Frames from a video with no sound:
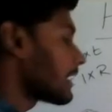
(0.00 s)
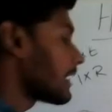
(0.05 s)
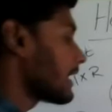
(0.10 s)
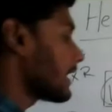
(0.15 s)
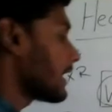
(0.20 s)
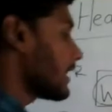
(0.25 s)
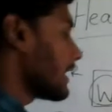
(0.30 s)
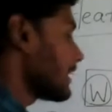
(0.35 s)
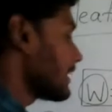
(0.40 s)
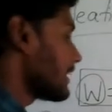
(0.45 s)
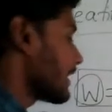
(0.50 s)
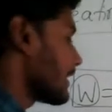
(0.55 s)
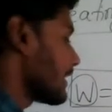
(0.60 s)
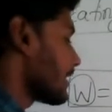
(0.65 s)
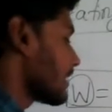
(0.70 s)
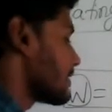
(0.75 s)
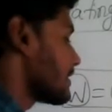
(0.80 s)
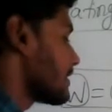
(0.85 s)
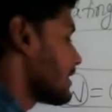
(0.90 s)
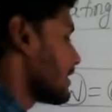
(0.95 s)
heat
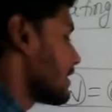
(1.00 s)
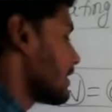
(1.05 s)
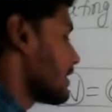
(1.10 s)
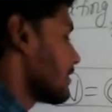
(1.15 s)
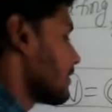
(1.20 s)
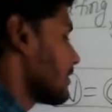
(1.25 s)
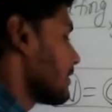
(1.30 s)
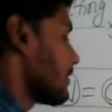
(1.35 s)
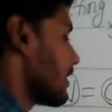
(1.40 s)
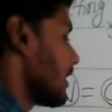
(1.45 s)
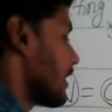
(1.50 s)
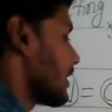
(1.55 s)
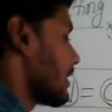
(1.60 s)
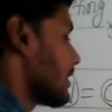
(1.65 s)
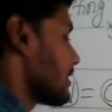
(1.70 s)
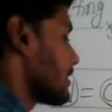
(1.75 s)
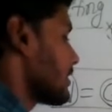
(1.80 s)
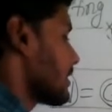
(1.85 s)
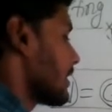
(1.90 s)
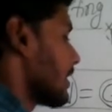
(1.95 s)
energy.
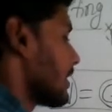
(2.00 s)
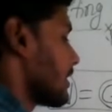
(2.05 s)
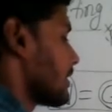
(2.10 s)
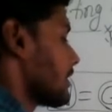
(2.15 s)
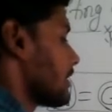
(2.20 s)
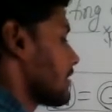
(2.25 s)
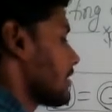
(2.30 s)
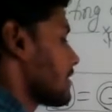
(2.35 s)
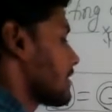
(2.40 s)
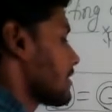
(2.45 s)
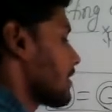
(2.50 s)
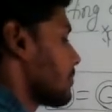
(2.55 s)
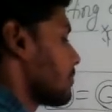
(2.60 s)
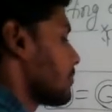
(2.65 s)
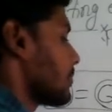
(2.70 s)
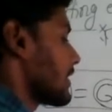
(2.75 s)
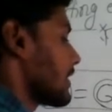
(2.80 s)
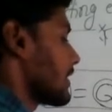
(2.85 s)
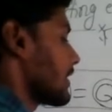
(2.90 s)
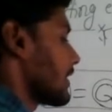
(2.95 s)
Understand? It is
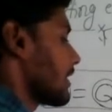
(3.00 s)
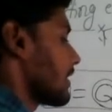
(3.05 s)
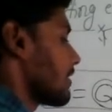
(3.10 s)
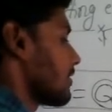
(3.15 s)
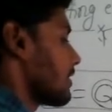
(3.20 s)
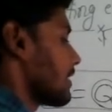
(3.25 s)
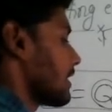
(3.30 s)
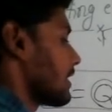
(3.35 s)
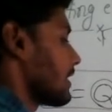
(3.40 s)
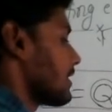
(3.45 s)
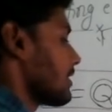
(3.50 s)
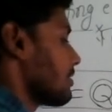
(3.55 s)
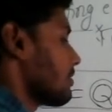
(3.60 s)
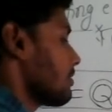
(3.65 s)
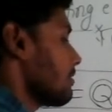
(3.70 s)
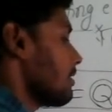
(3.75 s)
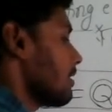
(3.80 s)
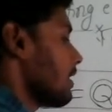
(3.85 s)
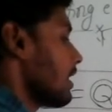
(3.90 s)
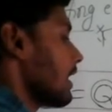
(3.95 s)
completely converting
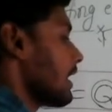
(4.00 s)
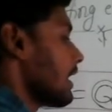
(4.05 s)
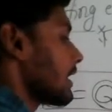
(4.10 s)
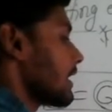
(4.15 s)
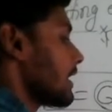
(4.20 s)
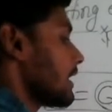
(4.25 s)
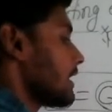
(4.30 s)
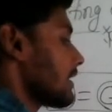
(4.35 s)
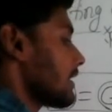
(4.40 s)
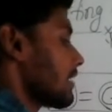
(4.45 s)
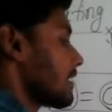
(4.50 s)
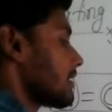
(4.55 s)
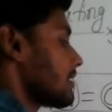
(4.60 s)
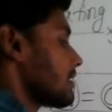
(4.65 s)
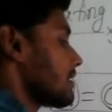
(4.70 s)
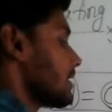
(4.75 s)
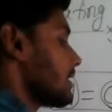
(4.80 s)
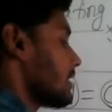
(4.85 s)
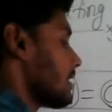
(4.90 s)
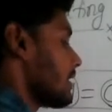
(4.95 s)
into heat
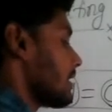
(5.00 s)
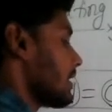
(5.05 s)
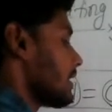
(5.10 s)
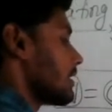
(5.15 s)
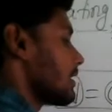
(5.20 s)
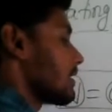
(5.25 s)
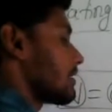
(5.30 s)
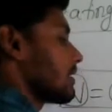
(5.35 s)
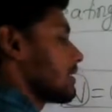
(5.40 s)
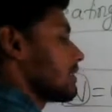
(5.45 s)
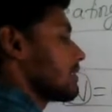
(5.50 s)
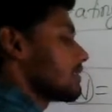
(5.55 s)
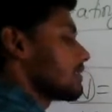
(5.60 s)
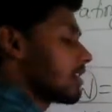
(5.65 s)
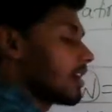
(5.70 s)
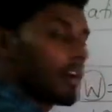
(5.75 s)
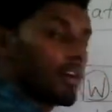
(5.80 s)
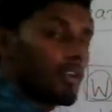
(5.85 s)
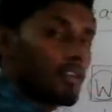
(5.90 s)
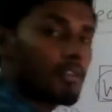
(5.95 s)
energy, in the sense
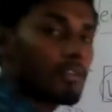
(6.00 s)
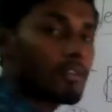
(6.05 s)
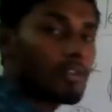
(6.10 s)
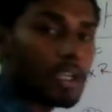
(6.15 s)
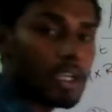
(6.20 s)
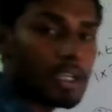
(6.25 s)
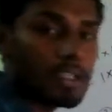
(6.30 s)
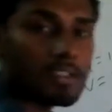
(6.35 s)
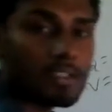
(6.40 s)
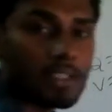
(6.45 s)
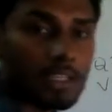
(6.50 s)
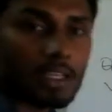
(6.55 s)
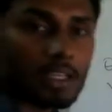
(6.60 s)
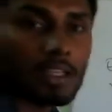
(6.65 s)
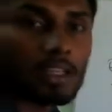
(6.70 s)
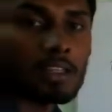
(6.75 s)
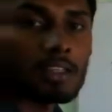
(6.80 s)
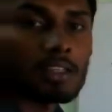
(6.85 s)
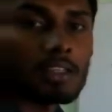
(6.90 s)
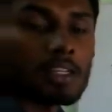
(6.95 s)
of, we can
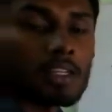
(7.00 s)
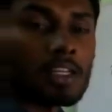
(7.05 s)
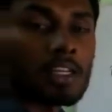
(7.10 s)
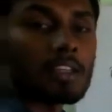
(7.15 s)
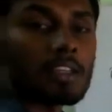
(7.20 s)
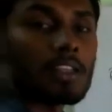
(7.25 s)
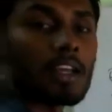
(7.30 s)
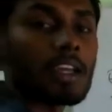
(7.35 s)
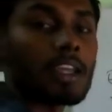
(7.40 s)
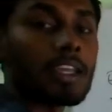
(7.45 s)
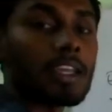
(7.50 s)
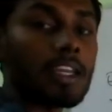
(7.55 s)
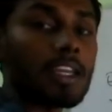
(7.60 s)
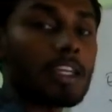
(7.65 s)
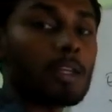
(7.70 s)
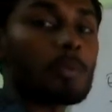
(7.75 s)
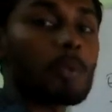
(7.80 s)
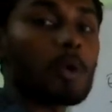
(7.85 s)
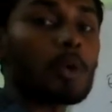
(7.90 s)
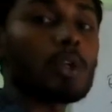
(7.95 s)
say, the
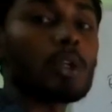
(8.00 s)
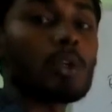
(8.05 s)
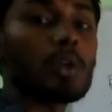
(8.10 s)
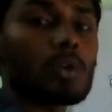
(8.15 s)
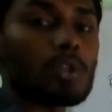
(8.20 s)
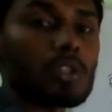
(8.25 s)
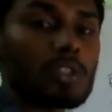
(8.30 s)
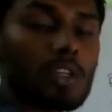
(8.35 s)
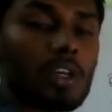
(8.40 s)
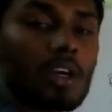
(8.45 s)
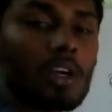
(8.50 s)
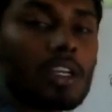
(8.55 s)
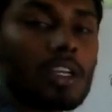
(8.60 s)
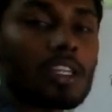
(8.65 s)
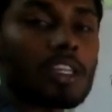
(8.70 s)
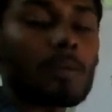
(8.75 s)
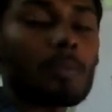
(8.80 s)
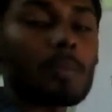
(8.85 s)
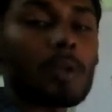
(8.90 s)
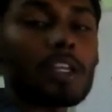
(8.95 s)
heat produced
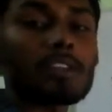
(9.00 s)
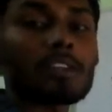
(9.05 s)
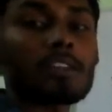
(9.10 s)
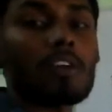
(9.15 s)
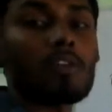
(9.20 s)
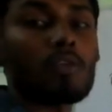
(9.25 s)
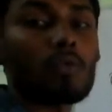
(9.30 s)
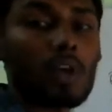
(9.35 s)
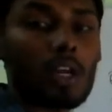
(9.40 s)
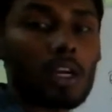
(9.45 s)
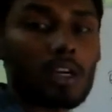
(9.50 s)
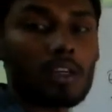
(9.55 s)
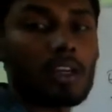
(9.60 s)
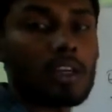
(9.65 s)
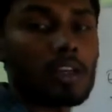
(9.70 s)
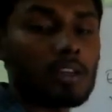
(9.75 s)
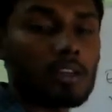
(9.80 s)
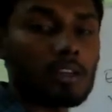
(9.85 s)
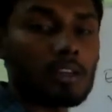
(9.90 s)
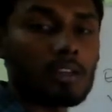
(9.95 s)
in the place of work
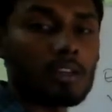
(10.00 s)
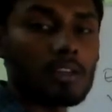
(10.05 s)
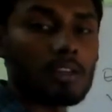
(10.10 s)
done.